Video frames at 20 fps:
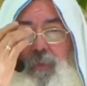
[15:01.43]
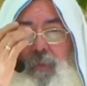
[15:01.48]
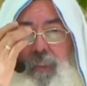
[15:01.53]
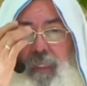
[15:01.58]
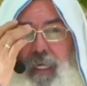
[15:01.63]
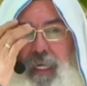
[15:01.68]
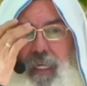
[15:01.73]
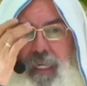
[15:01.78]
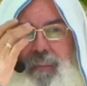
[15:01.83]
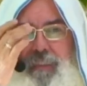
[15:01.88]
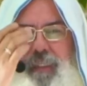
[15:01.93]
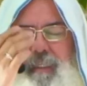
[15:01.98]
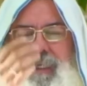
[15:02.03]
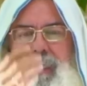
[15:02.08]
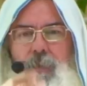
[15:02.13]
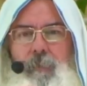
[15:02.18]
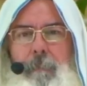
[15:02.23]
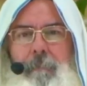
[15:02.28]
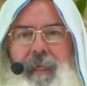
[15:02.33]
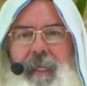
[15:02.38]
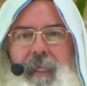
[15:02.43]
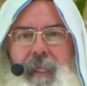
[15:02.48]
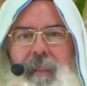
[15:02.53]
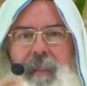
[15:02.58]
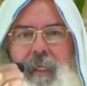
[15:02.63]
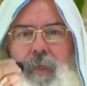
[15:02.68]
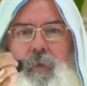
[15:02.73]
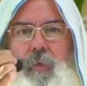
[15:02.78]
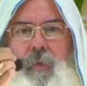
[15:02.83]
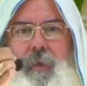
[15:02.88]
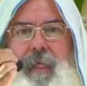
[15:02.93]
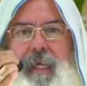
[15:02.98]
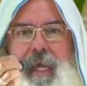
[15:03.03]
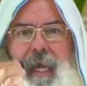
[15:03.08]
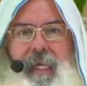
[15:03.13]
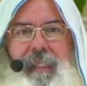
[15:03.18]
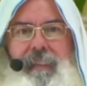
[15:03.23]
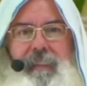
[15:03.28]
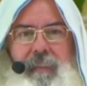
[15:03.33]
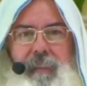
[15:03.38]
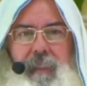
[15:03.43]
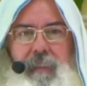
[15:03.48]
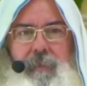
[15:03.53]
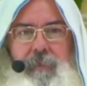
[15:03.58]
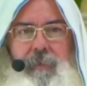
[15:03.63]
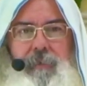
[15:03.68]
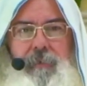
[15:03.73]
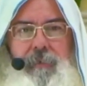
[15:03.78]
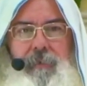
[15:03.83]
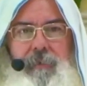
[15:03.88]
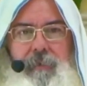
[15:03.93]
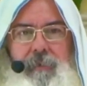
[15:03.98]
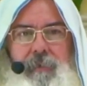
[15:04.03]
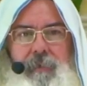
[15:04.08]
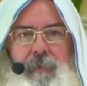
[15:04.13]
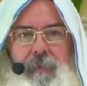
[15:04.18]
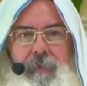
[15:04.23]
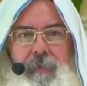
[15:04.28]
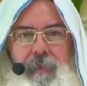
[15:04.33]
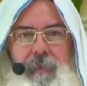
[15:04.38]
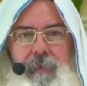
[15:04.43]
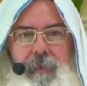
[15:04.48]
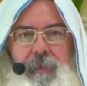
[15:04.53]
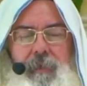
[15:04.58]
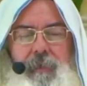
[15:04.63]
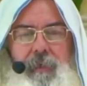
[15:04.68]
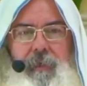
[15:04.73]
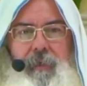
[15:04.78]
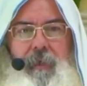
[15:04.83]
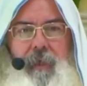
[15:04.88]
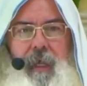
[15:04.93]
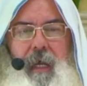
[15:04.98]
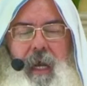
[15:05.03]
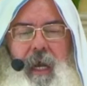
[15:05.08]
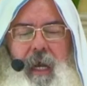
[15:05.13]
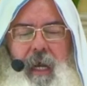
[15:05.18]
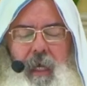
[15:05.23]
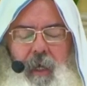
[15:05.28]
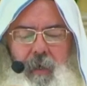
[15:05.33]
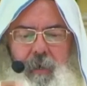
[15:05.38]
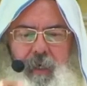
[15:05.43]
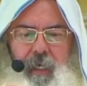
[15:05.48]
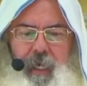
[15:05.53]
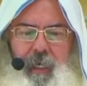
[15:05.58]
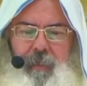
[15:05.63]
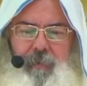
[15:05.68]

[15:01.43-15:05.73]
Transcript: a lot of people that I have seen that their achievements